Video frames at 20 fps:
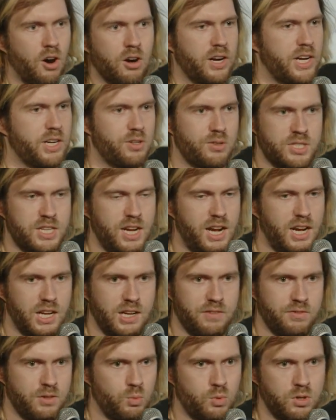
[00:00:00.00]
our
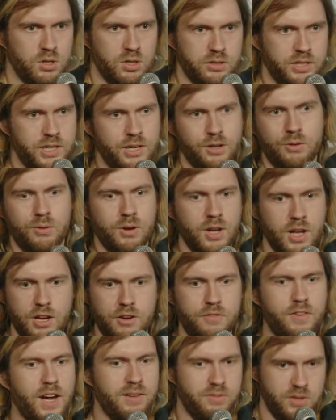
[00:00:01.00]
understanding of the world, you know,
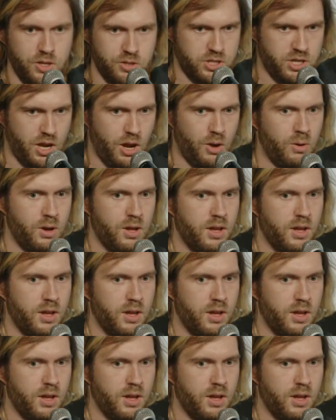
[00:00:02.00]
five years ago.